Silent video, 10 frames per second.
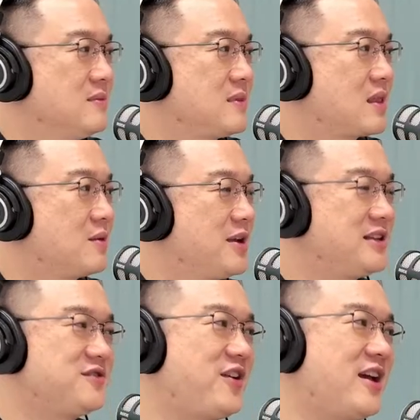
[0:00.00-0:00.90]
rates,
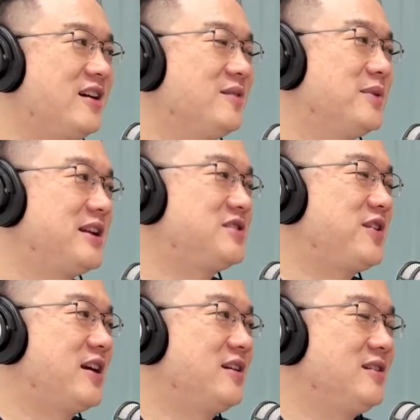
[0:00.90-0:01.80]
reduce it
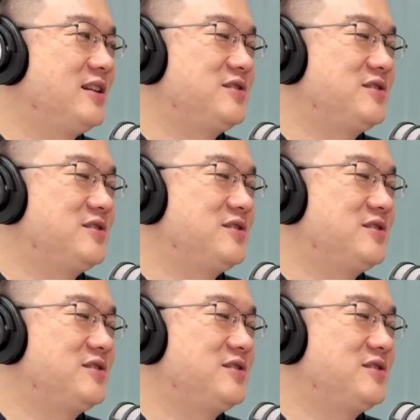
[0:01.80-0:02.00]
significantly.